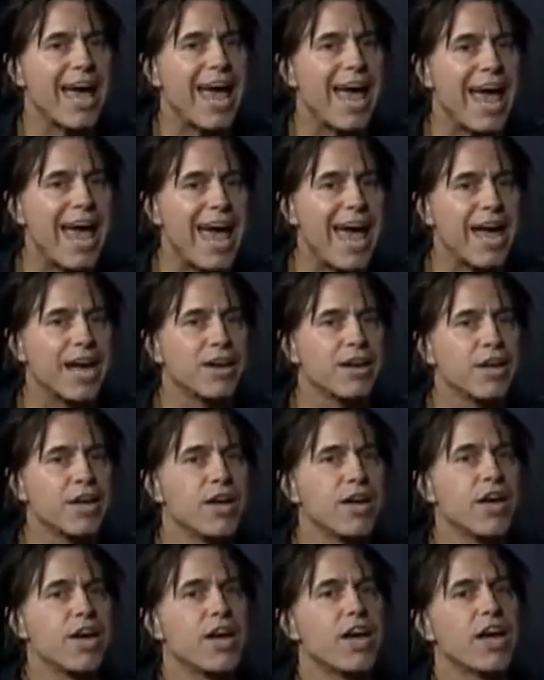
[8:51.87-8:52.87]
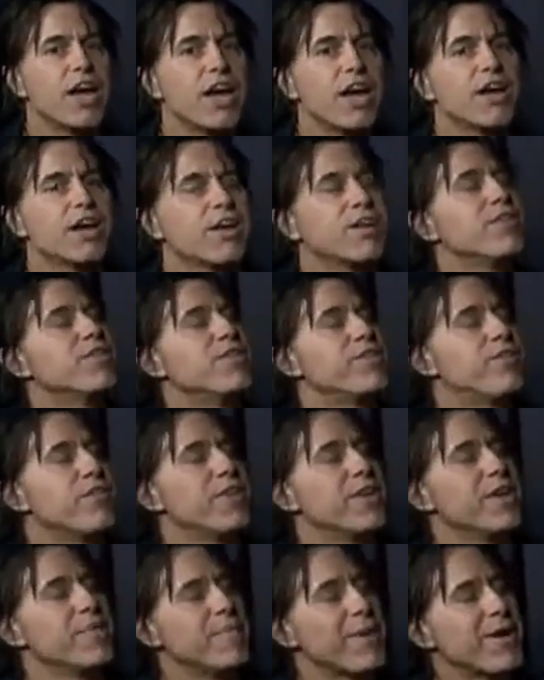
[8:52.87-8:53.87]
And for
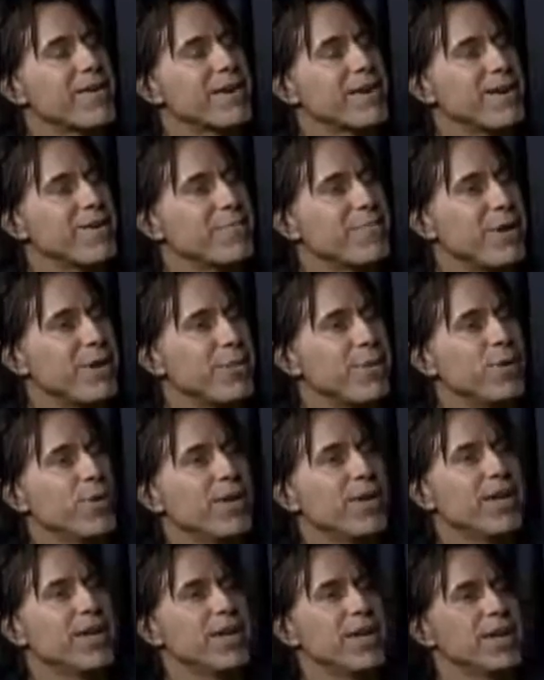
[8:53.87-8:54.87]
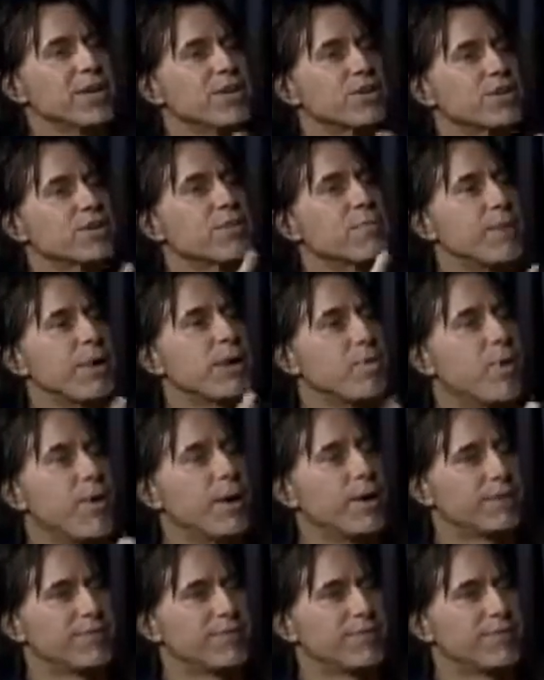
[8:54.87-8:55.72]
the American people, here's the big one.